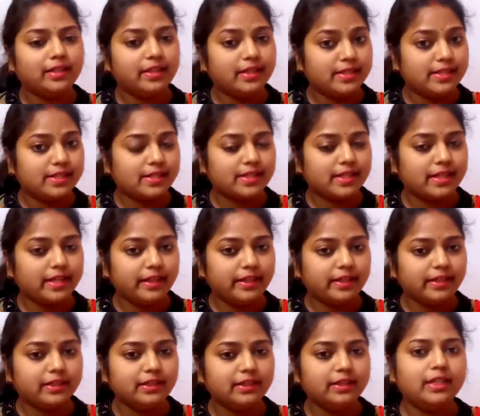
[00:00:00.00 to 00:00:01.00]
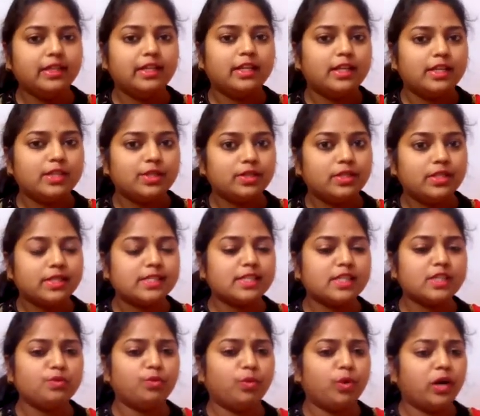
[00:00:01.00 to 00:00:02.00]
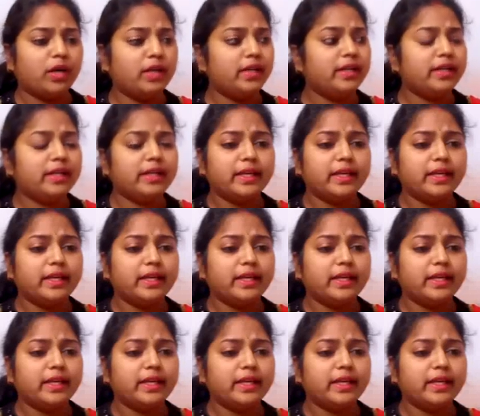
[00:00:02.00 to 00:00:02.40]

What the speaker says: Is it clear? So this is what